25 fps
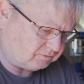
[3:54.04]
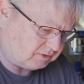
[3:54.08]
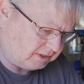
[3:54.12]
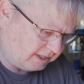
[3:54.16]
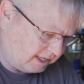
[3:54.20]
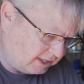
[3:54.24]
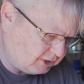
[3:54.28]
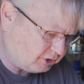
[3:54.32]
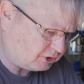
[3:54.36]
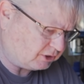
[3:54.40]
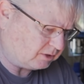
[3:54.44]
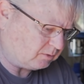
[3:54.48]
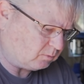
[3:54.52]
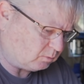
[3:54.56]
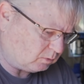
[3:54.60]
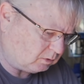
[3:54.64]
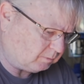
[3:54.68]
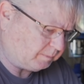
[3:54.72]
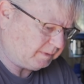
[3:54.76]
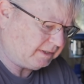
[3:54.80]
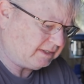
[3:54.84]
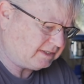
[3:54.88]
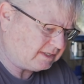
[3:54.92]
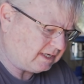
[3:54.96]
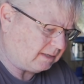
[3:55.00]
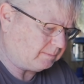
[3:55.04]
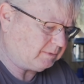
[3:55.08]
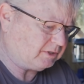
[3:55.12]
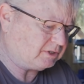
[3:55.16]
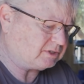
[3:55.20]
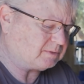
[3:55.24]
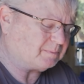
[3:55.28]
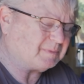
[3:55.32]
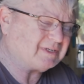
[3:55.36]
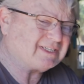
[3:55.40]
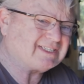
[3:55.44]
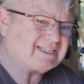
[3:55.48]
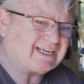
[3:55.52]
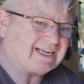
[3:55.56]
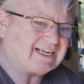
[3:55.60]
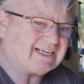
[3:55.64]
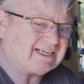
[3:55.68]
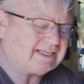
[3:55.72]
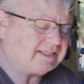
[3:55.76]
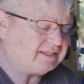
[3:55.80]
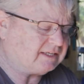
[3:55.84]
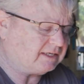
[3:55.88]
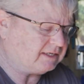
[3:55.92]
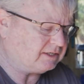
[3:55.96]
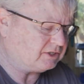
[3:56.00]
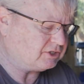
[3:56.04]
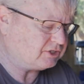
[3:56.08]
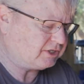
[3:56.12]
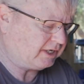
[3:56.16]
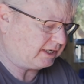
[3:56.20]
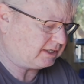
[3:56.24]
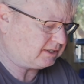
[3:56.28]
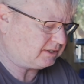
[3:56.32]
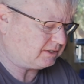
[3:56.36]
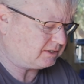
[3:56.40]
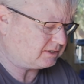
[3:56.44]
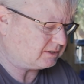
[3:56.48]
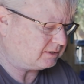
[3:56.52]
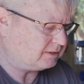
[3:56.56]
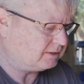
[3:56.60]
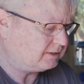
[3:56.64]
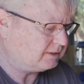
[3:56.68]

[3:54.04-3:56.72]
engine will be damaged, particularly the injectors.